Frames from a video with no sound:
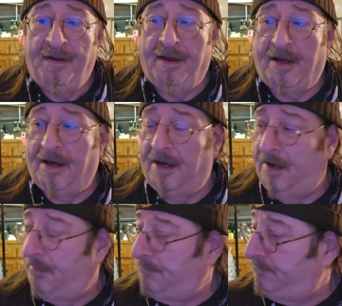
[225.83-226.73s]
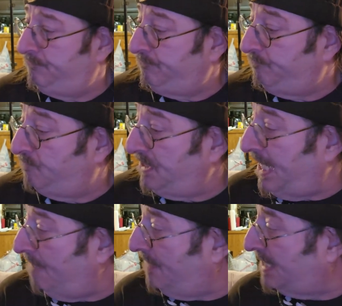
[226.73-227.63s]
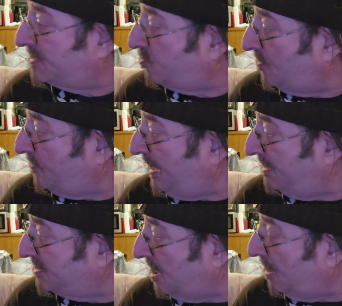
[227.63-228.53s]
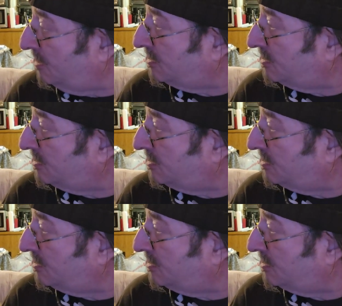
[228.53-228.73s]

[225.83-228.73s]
But yeah, that's where things are.